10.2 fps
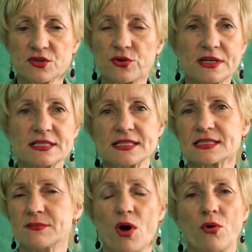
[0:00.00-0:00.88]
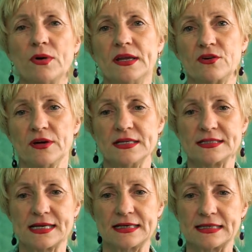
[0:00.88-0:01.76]
criticism only
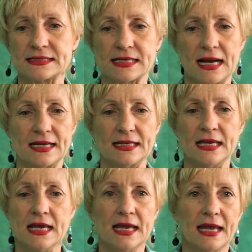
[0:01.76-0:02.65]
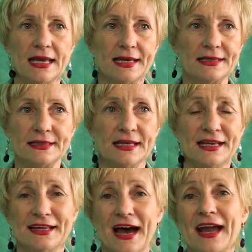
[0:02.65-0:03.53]
creates that anxiety and
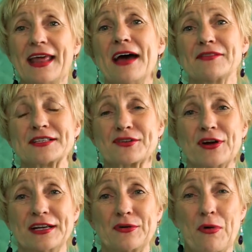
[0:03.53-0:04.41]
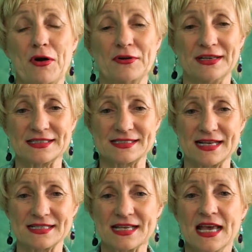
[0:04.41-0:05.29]
I have this great quote, and it
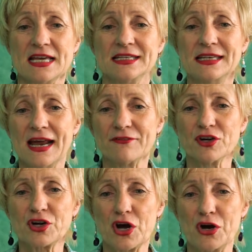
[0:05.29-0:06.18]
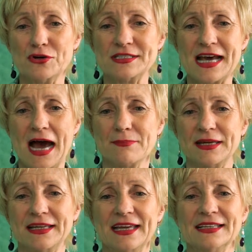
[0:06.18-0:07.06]
says, never go
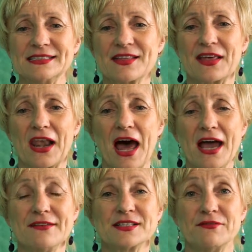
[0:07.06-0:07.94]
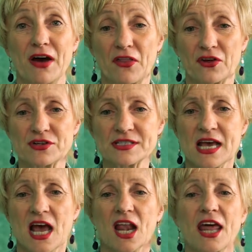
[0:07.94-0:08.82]
tapping into the lives of others
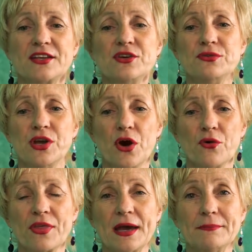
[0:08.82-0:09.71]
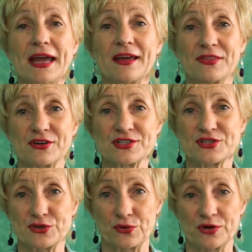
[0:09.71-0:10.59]
like you know them and their
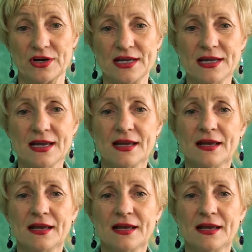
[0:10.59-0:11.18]
story.